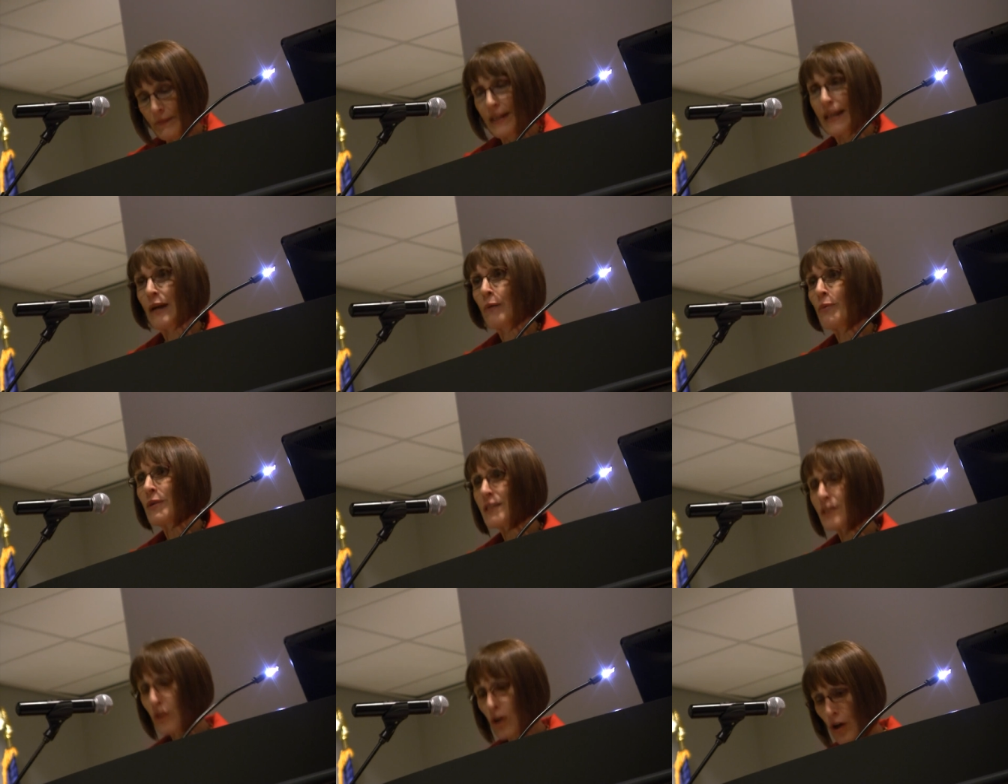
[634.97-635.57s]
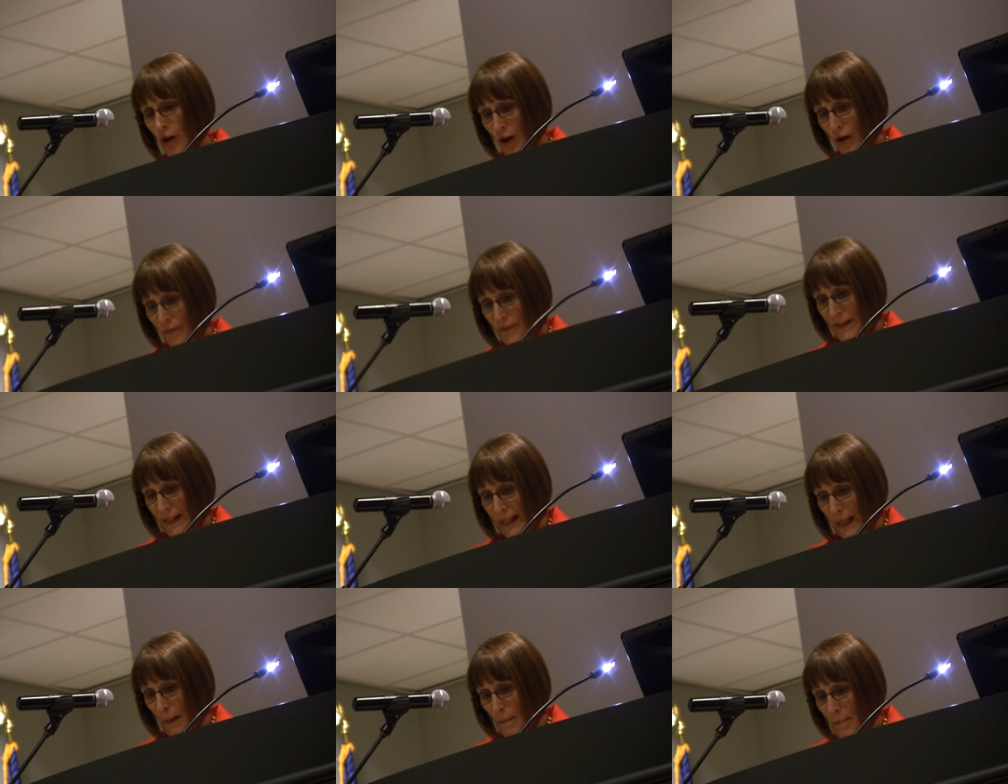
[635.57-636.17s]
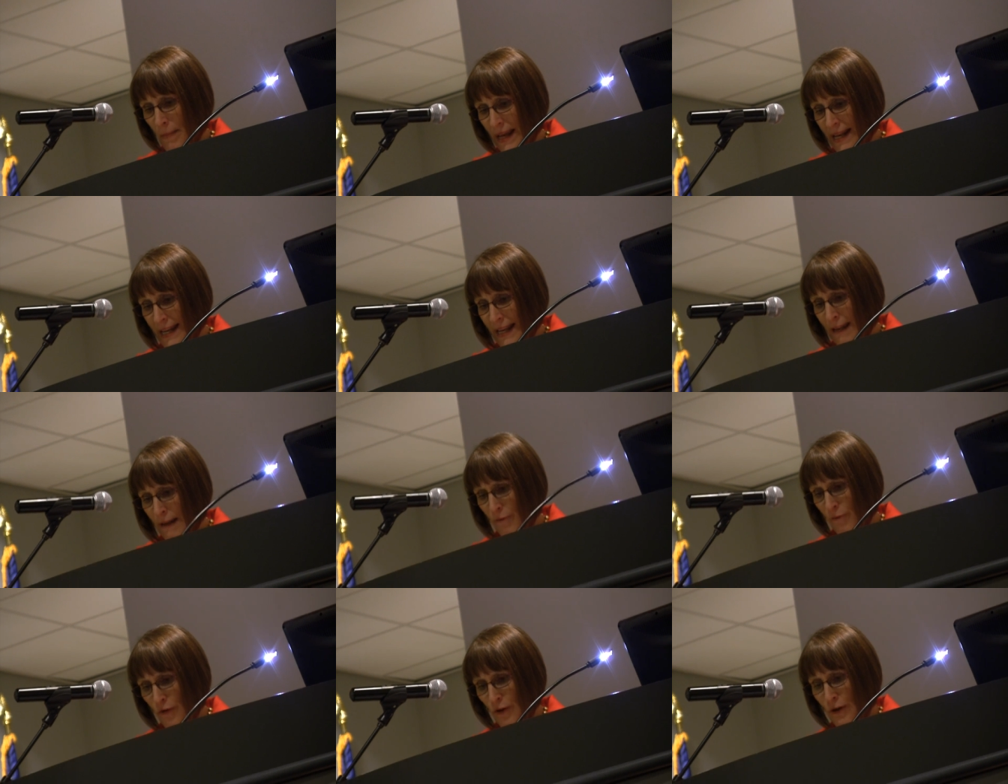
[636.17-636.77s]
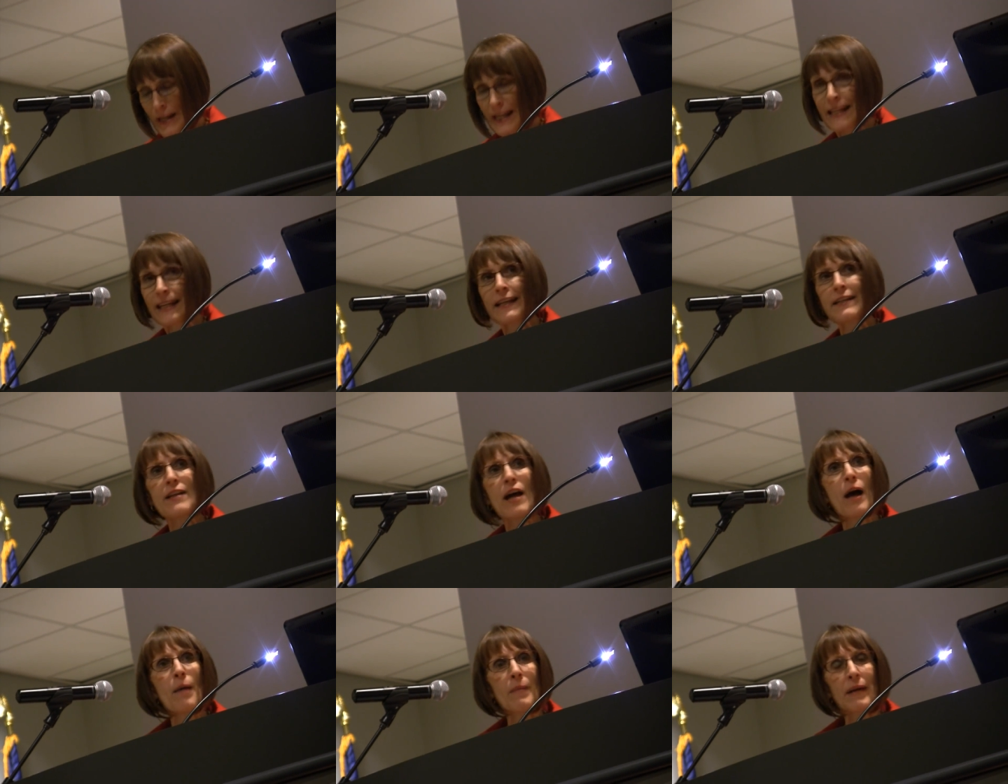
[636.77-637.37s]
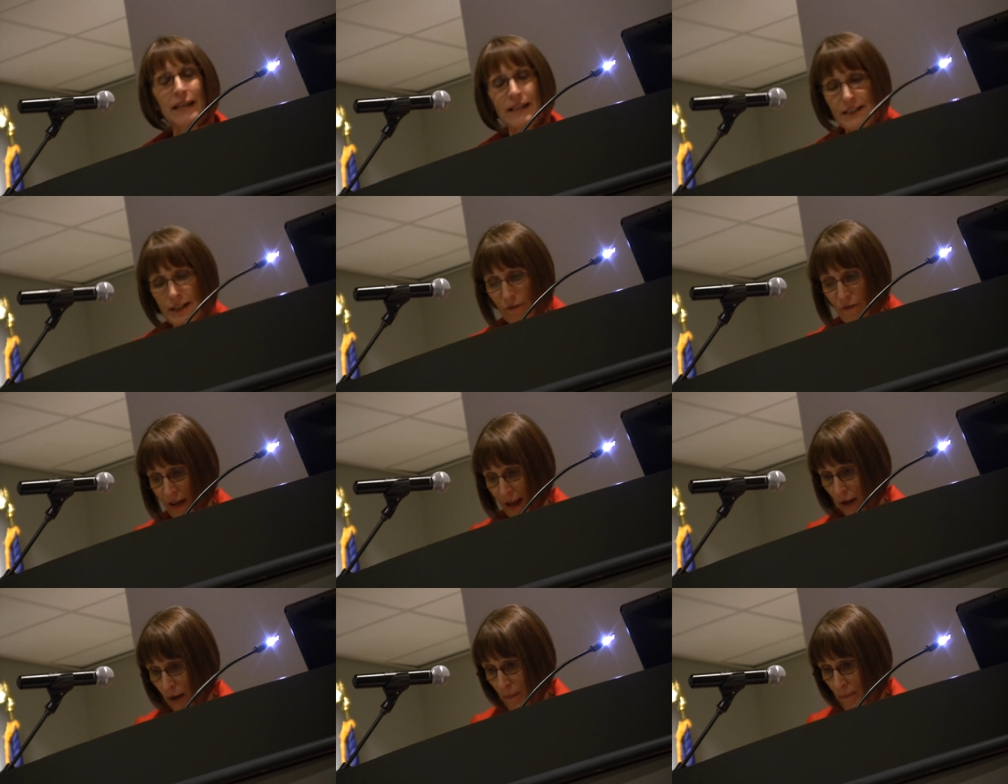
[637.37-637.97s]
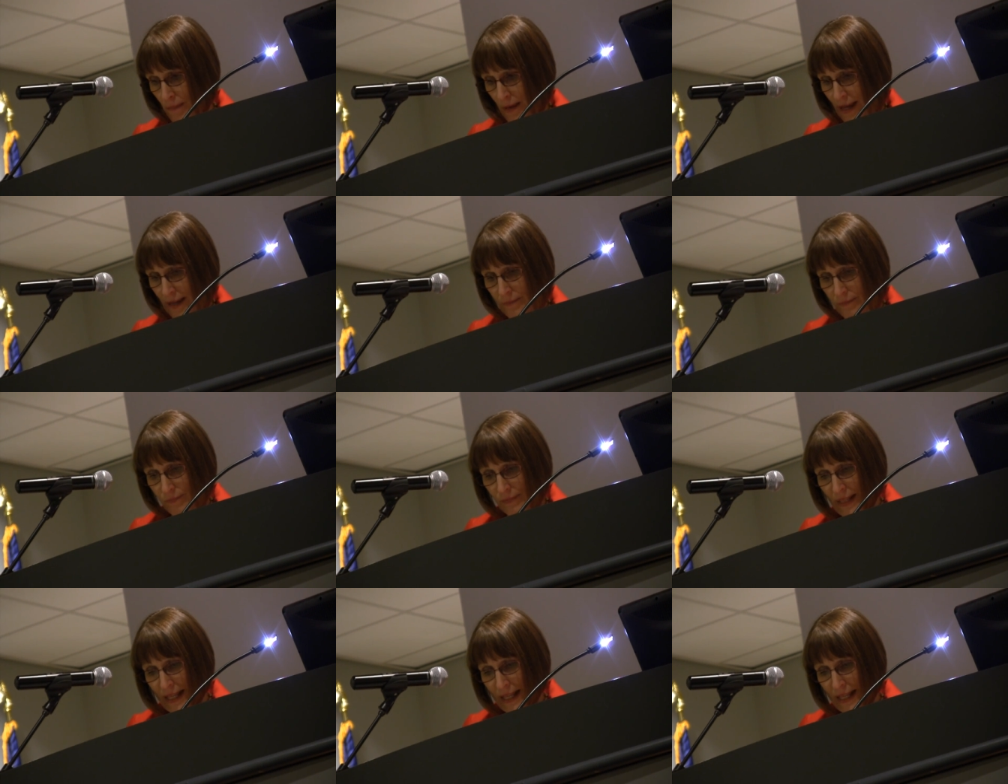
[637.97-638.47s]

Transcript: It was called the Committee for Economic Development.